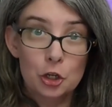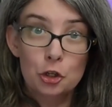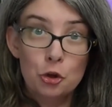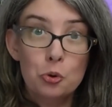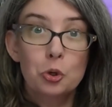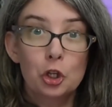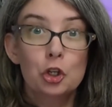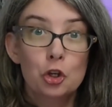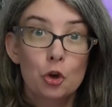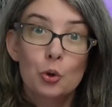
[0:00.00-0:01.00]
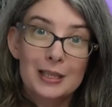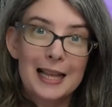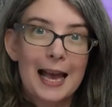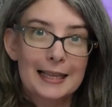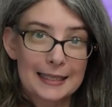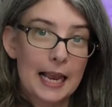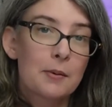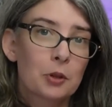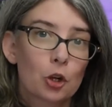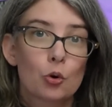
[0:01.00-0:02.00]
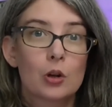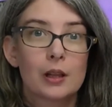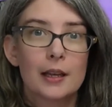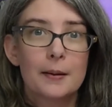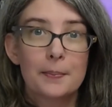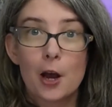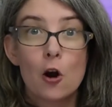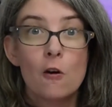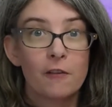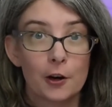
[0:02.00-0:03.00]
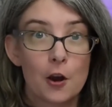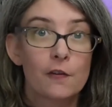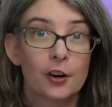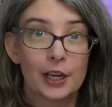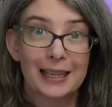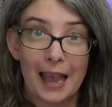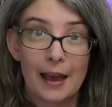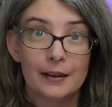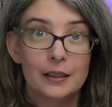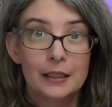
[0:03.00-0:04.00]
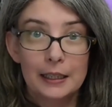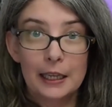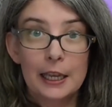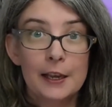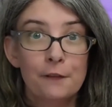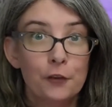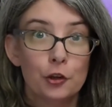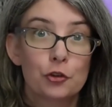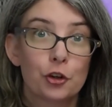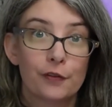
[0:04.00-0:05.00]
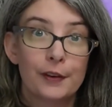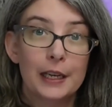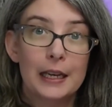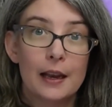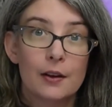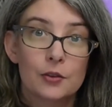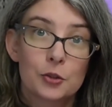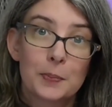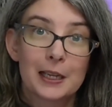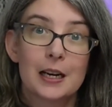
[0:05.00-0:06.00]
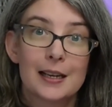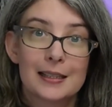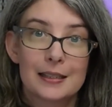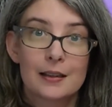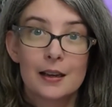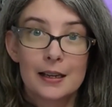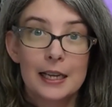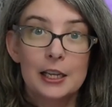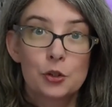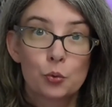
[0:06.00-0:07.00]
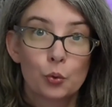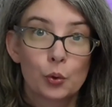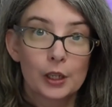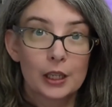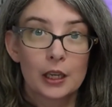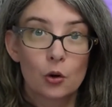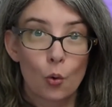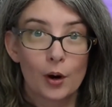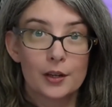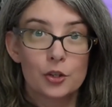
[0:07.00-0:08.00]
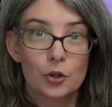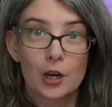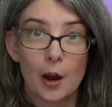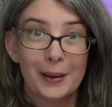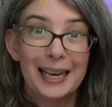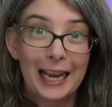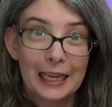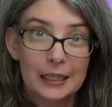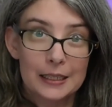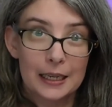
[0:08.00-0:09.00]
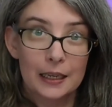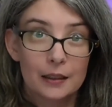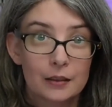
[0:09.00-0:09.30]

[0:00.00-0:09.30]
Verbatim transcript: you could use that same little clip over and over again in future videos because it's really going to come in handy.